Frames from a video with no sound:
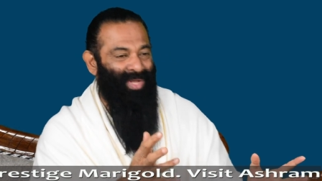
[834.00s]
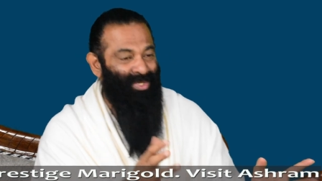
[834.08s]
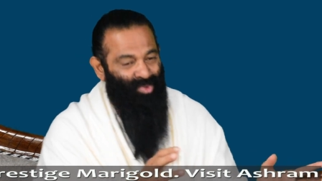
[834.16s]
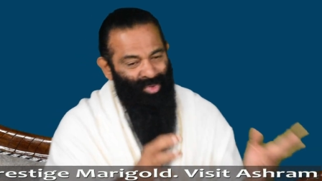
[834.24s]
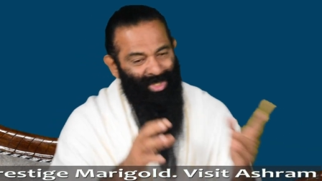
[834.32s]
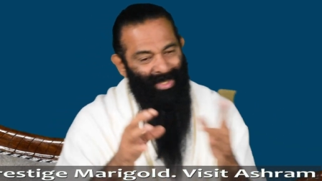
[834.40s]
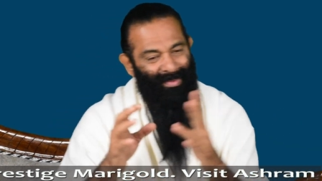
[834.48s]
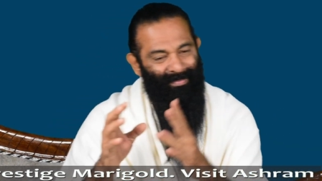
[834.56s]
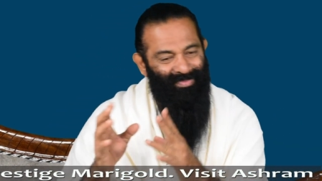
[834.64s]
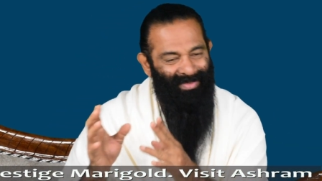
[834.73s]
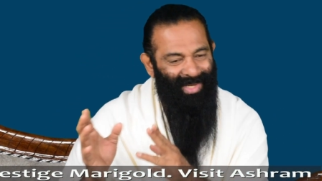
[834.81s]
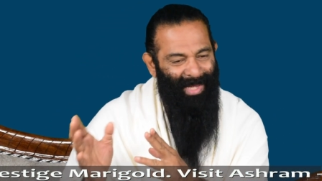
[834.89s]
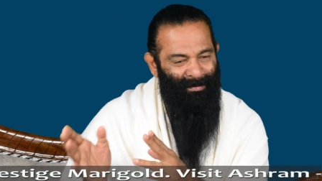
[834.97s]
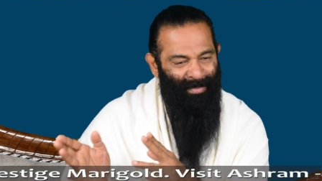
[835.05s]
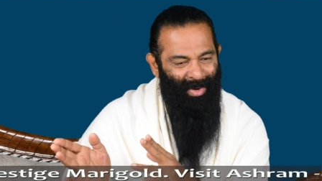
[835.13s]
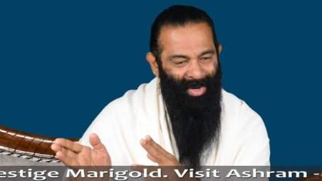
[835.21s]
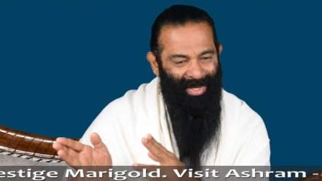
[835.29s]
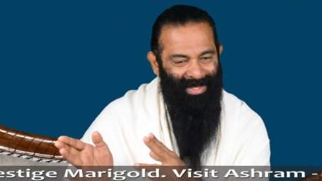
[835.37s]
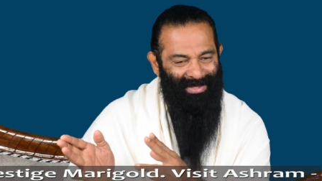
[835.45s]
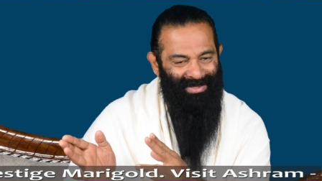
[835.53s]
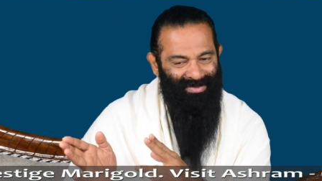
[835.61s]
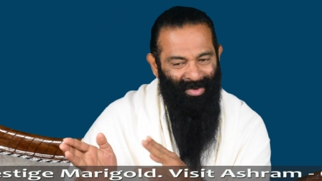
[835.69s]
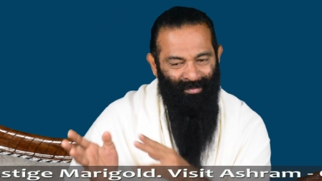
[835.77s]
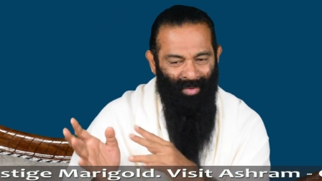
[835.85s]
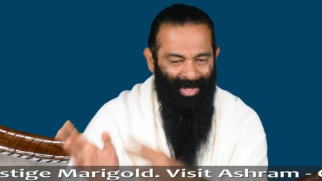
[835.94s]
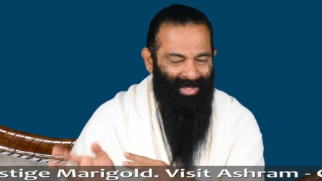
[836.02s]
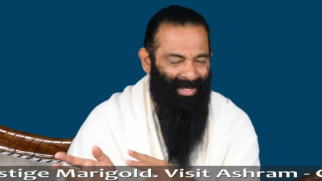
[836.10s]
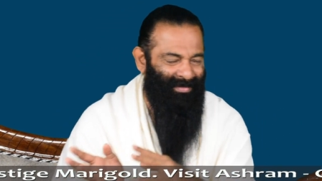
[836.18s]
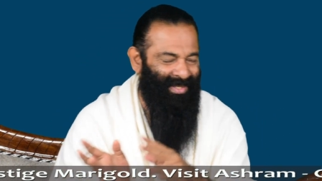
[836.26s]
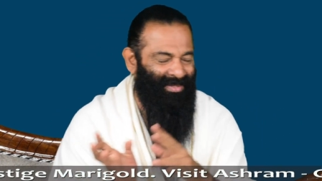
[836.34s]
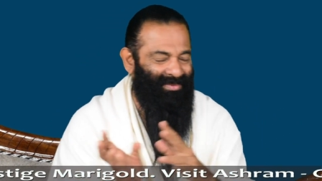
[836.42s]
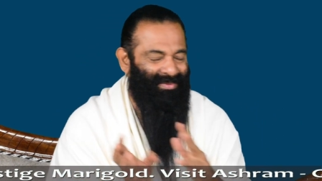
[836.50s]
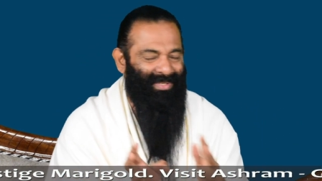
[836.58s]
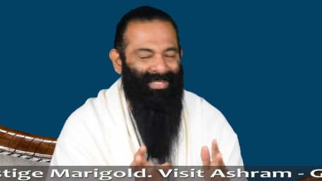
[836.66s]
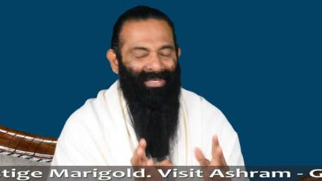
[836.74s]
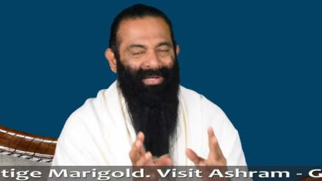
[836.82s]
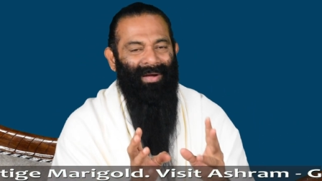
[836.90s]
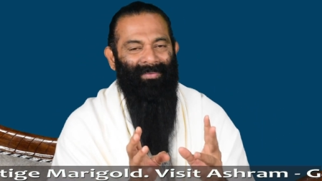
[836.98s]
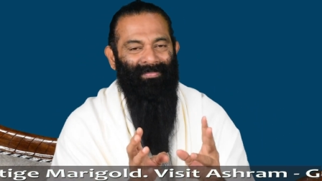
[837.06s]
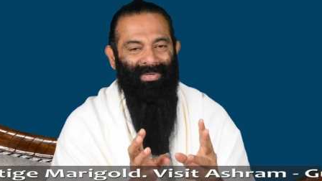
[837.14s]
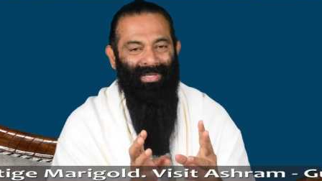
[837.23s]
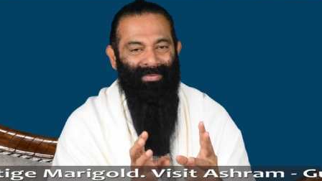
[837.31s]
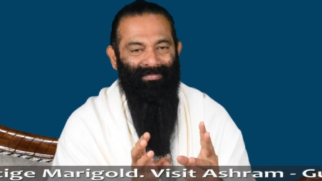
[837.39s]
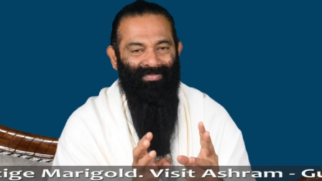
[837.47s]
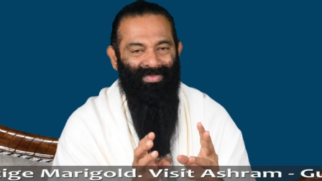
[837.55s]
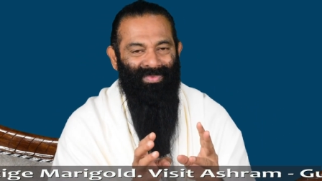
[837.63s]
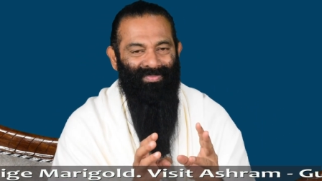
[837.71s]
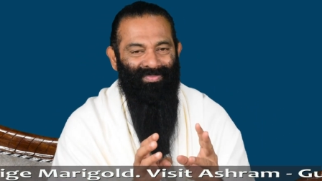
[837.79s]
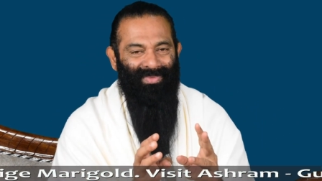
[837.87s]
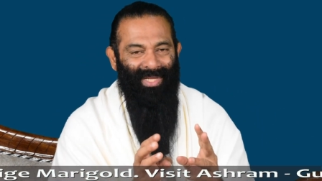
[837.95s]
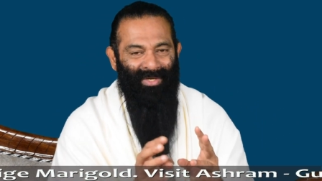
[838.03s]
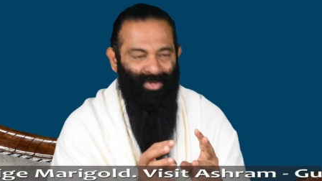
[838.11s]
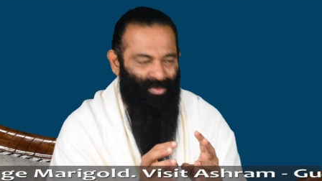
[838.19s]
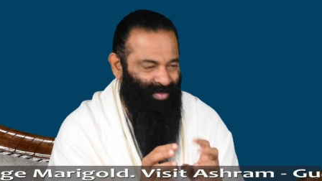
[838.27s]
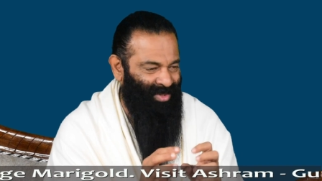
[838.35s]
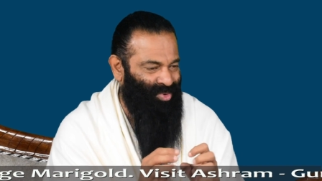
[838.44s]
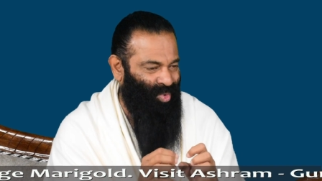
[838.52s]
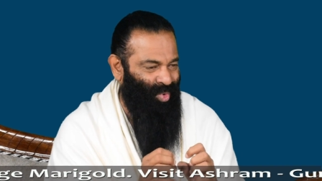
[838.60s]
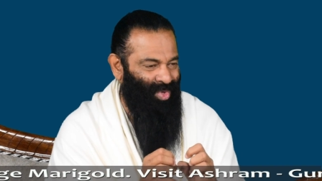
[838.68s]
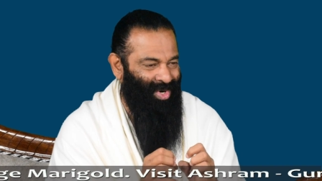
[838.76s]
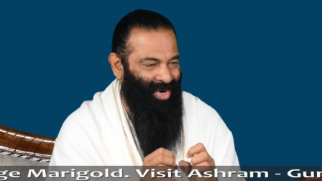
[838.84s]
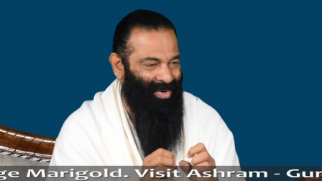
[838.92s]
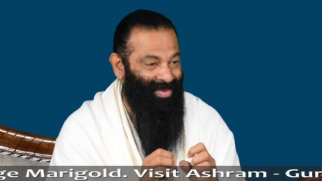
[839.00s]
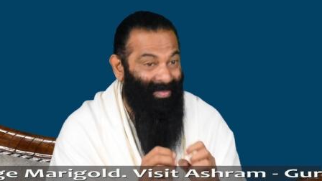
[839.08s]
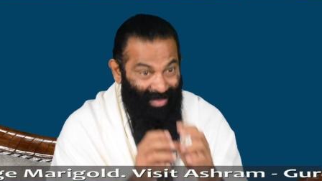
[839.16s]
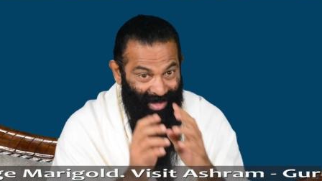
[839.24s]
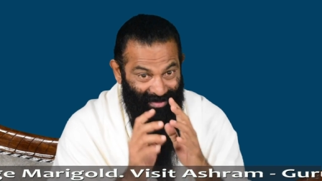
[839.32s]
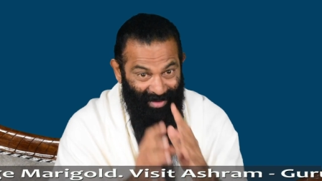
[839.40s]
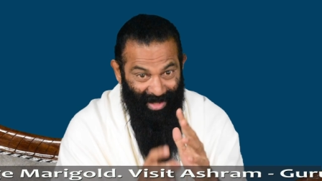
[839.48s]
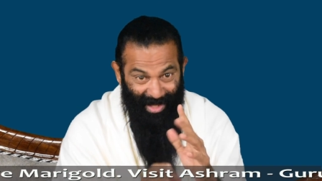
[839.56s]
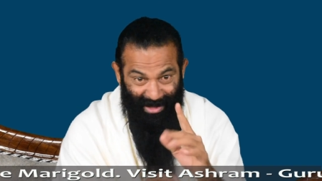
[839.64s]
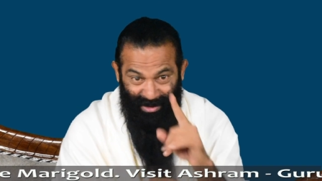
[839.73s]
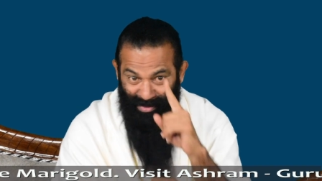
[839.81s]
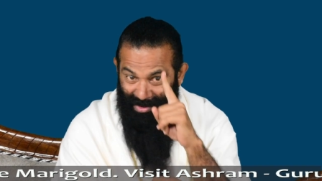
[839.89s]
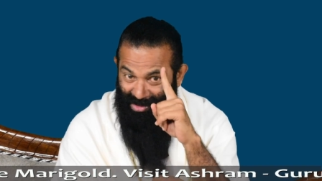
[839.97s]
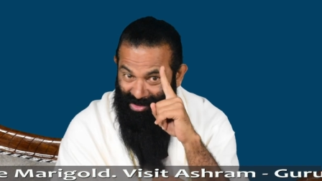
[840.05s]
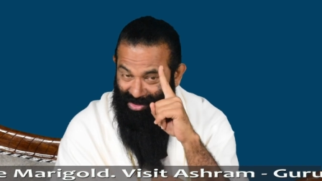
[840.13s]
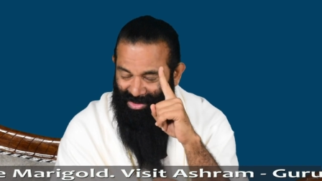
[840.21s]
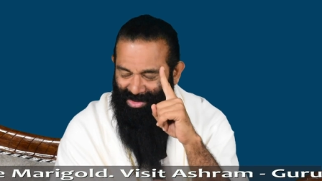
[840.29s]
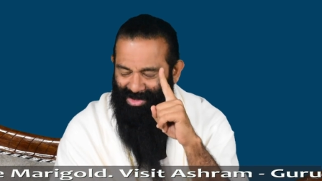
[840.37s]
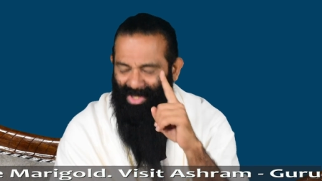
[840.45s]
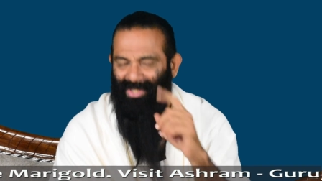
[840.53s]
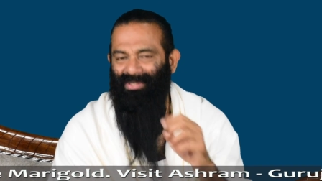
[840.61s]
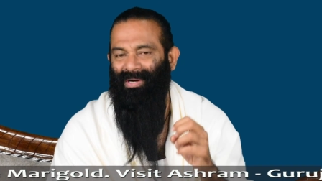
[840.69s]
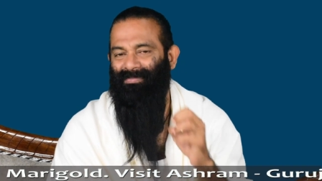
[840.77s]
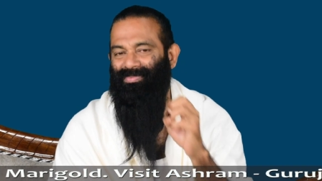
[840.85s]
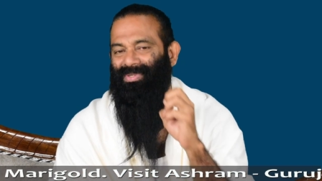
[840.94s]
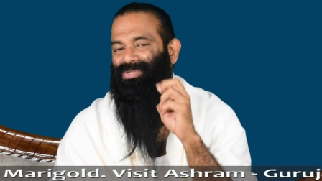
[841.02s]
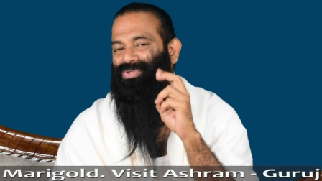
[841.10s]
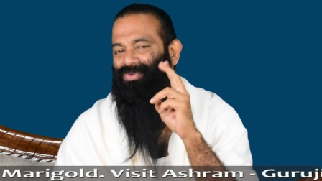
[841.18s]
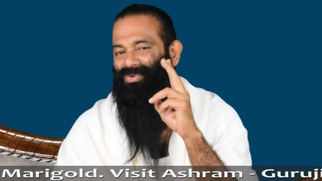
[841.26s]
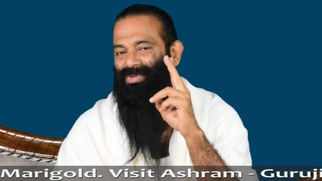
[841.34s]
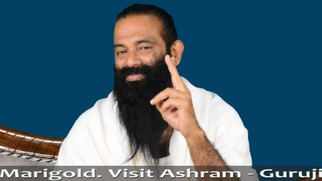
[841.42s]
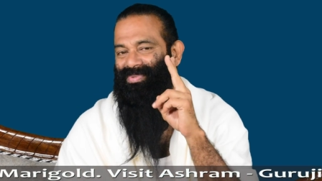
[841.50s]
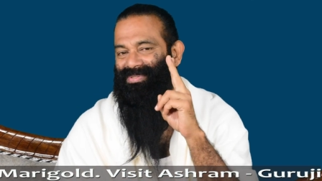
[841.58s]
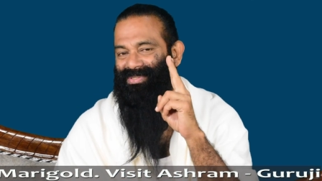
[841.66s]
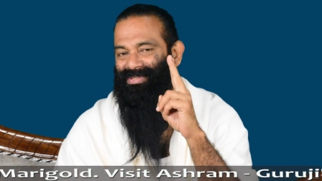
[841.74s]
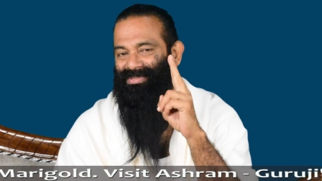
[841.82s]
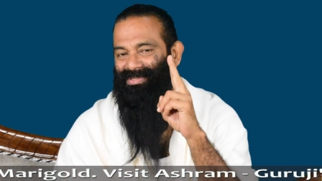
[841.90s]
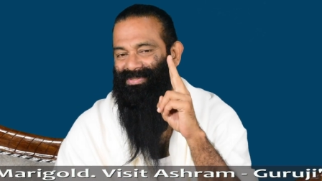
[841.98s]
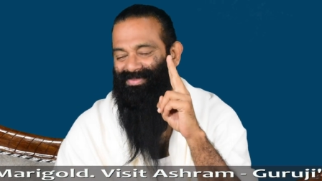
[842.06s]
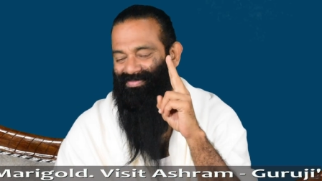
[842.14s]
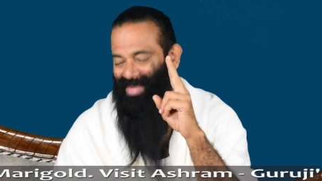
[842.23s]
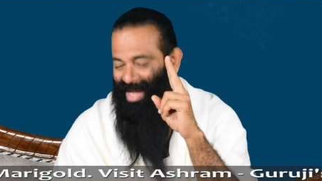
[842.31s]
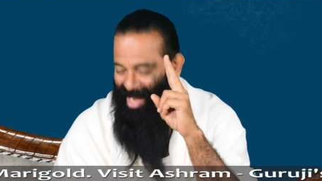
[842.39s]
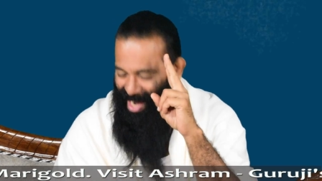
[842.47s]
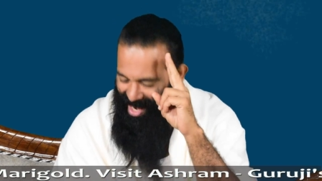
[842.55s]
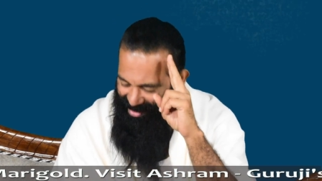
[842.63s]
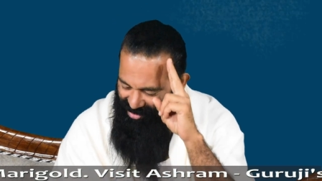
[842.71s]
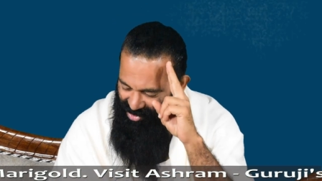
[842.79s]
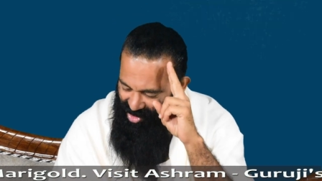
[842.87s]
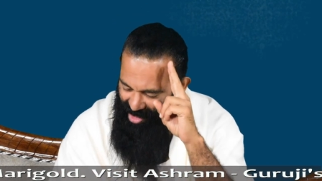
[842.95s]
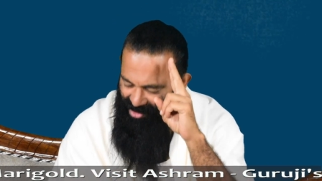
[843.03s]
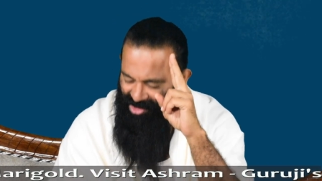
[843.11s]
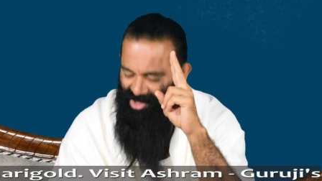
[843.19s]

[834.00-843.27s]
through the employers of one company to another company that you have been thrown out. That experience on the third company, you will be successful. And that